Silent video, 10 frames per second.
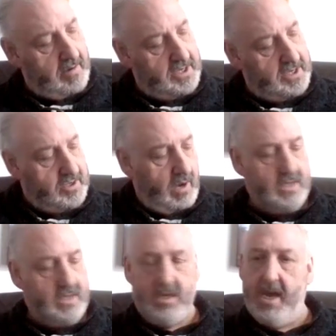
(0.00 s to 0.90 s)
is
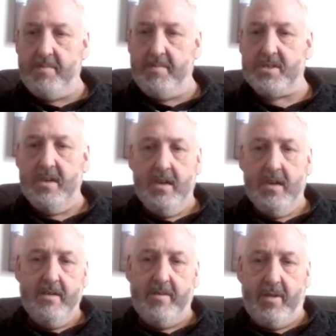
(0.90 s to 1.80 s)
Dwight James
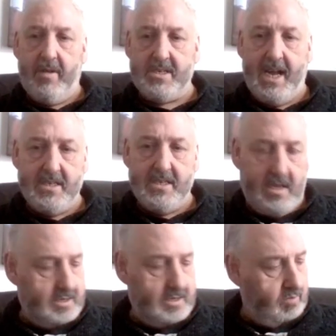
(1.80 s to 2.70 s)
from Los
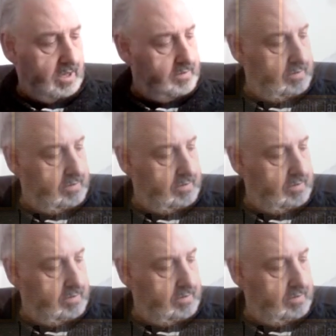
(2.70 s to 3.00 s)
Angeles. Welcome,